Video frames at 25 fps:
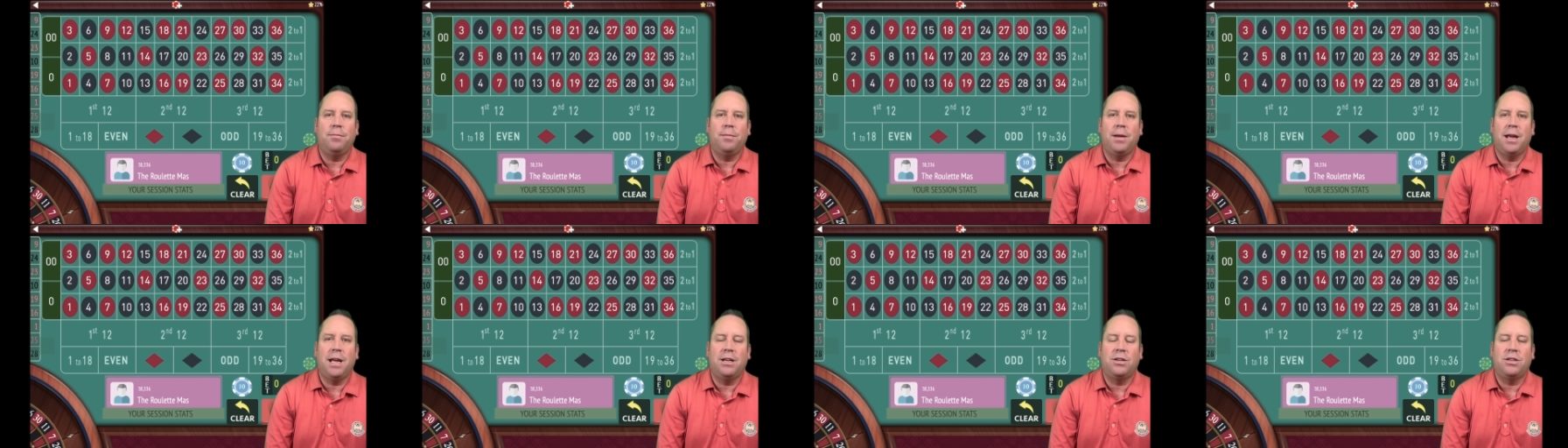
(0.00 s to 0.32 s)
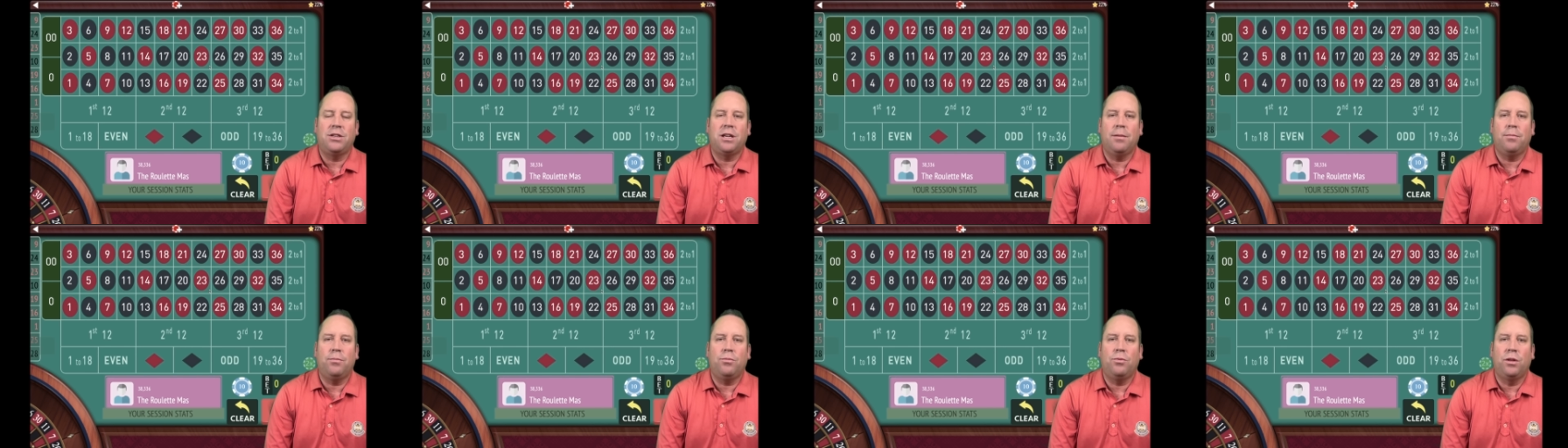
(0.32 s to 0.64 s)
-head
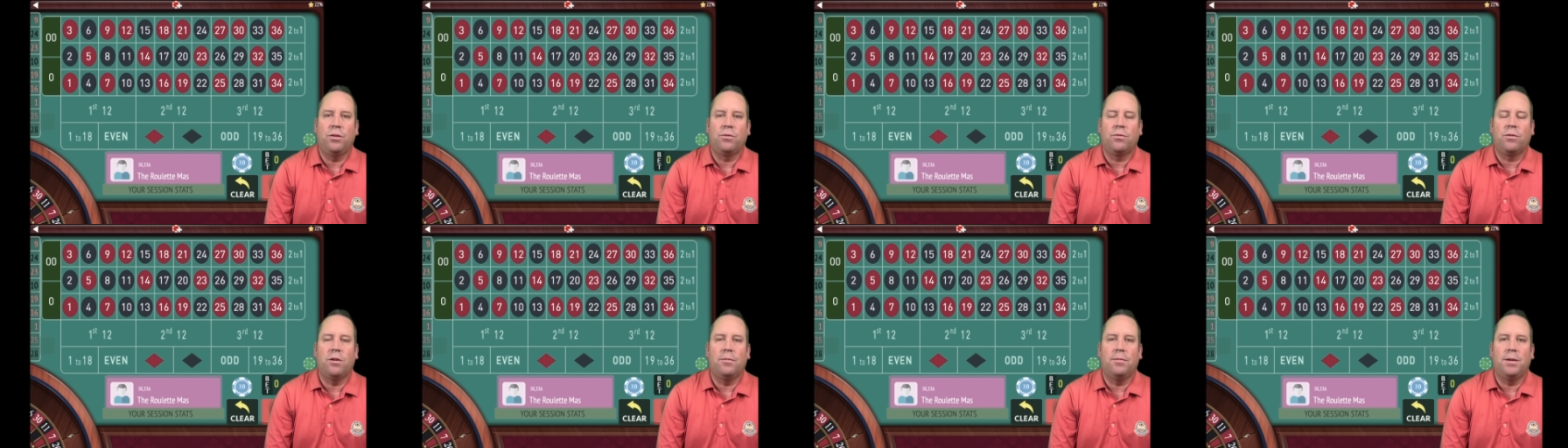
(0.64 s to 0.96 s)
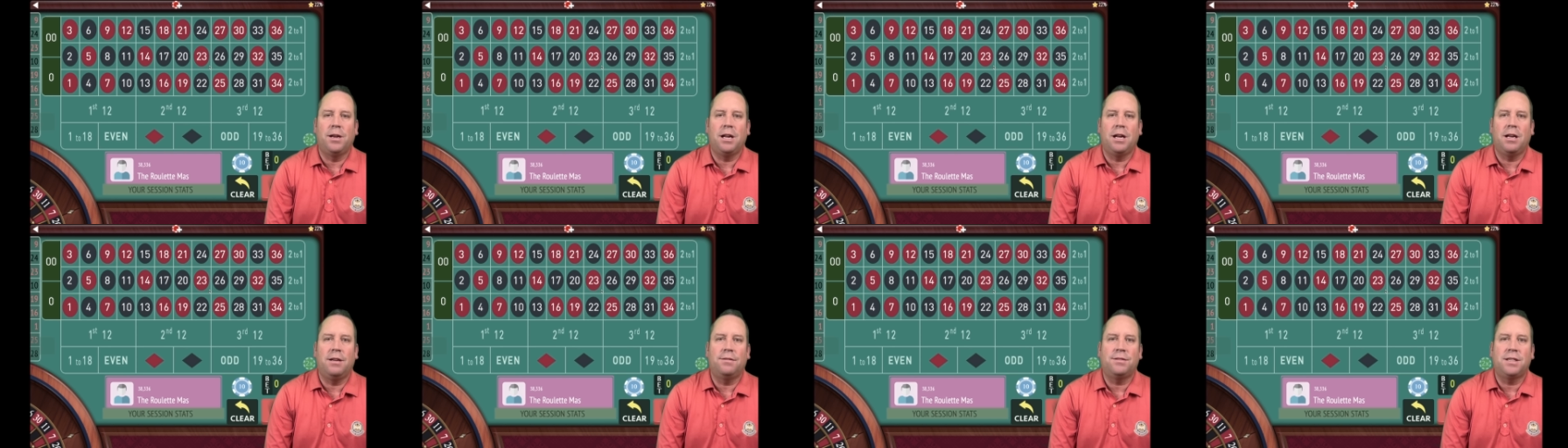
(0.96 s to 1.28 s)
matchup with
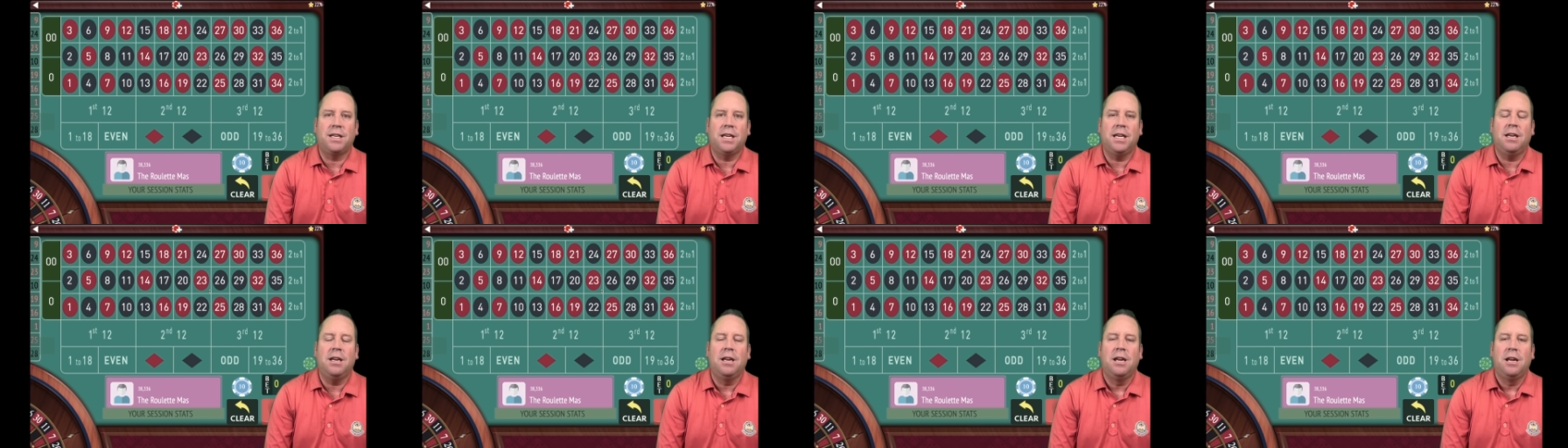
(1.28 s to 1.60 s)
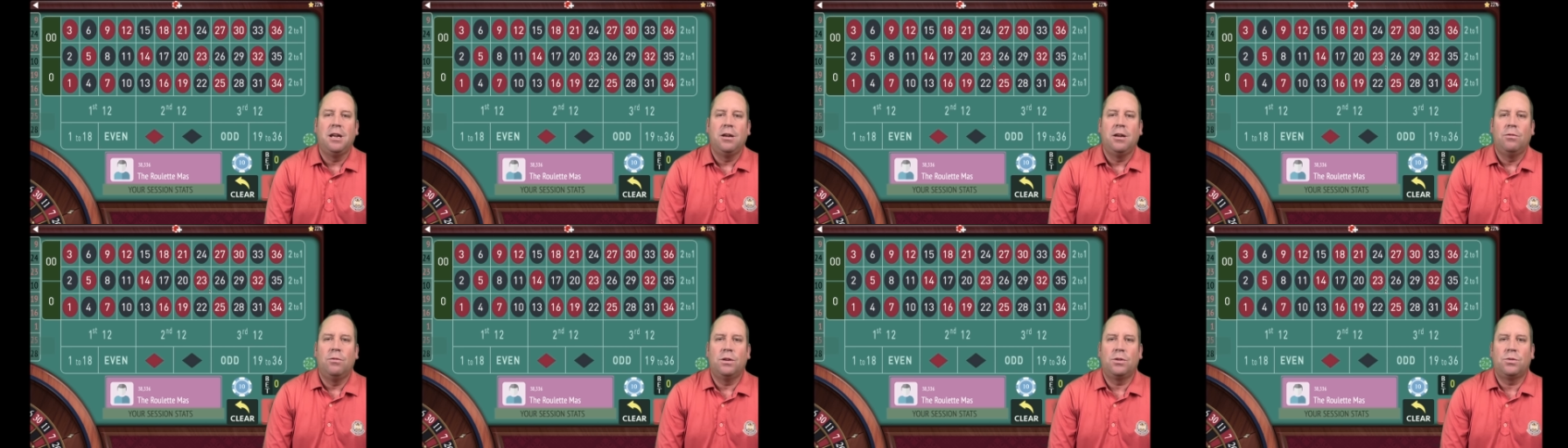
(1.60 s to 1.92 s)
Romanovsky,
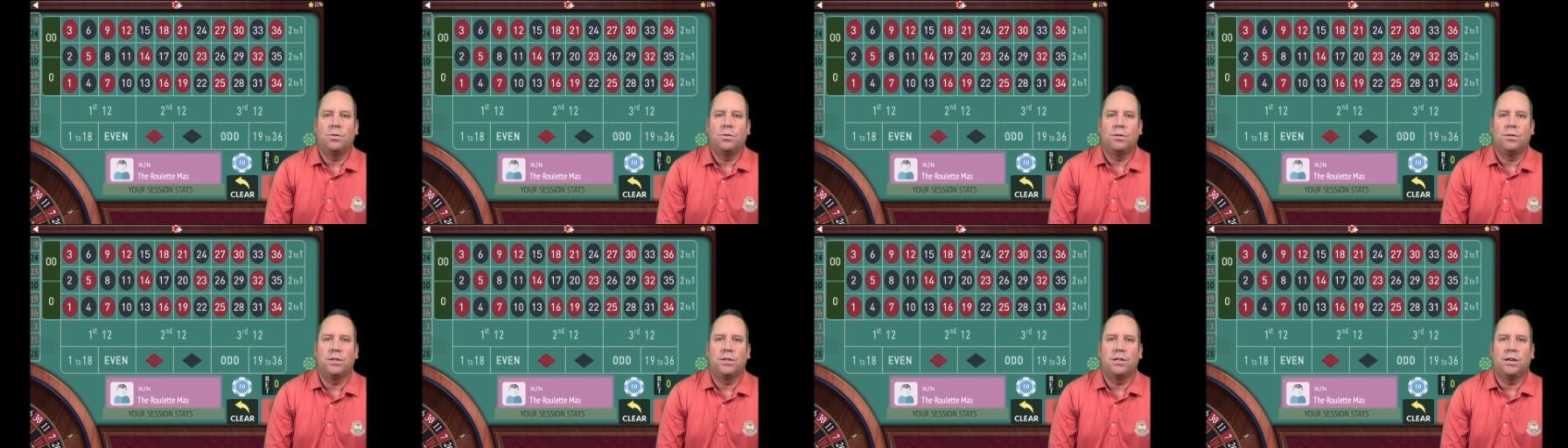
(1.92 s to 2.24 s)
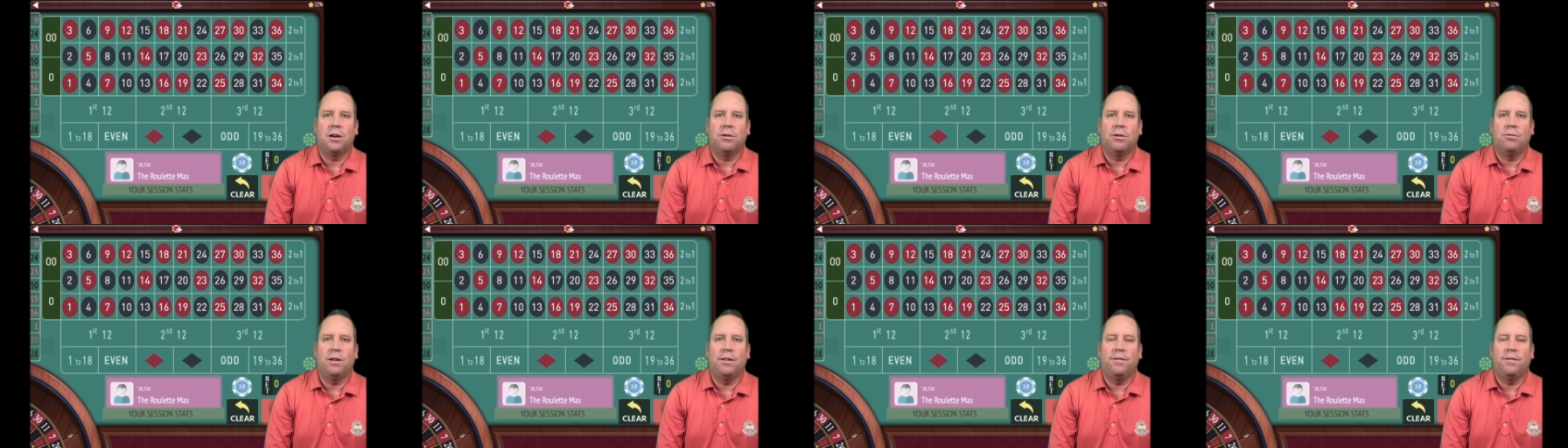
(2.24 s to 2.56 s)
which we'll
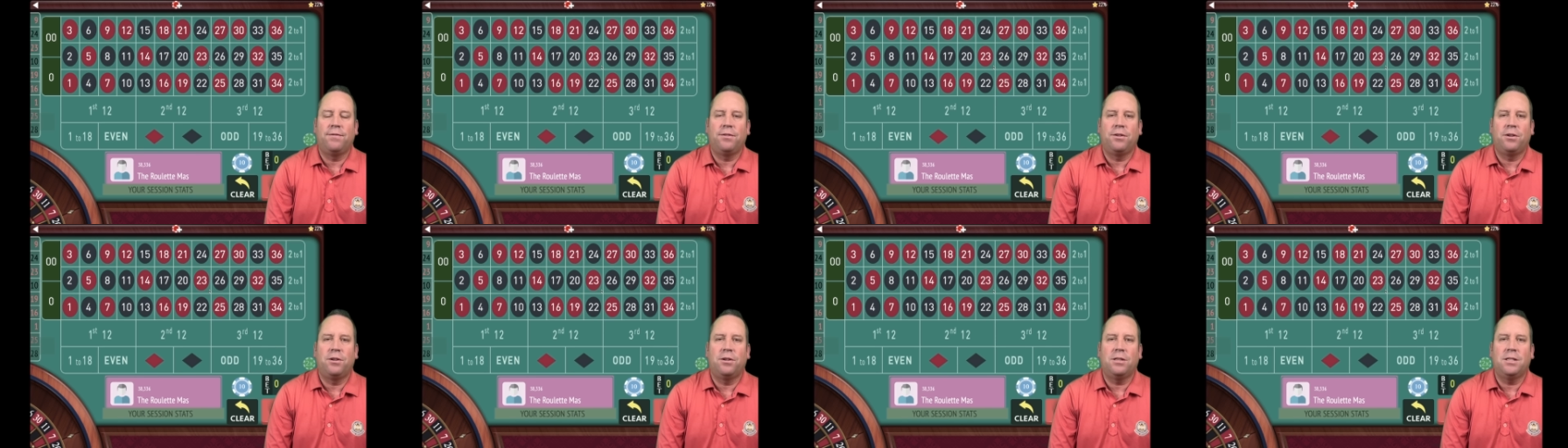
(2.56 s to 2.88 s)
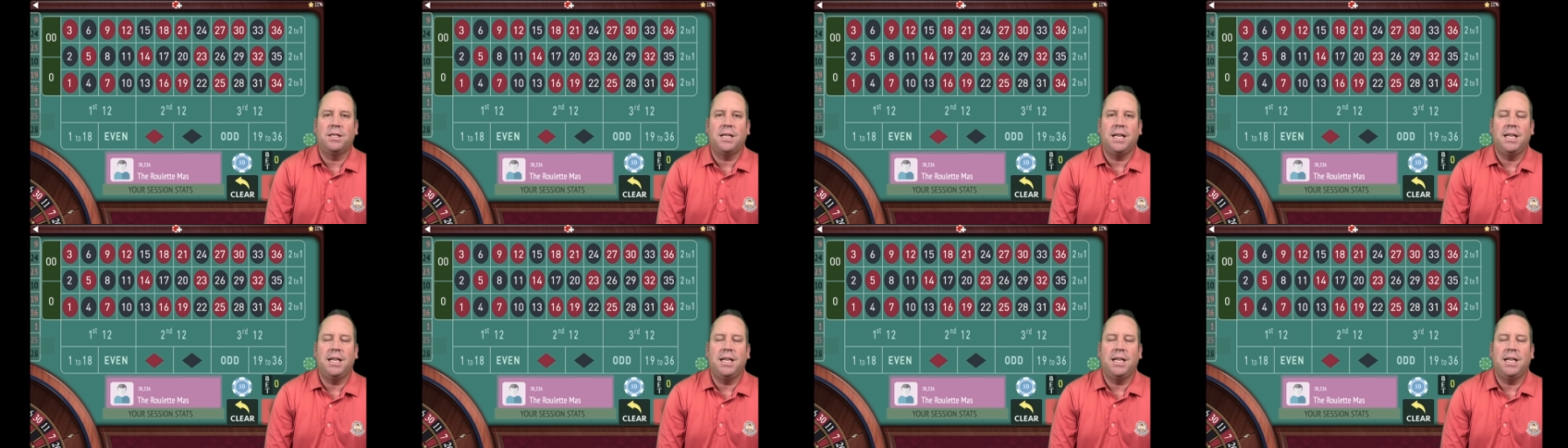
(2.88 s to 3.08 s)
start with first.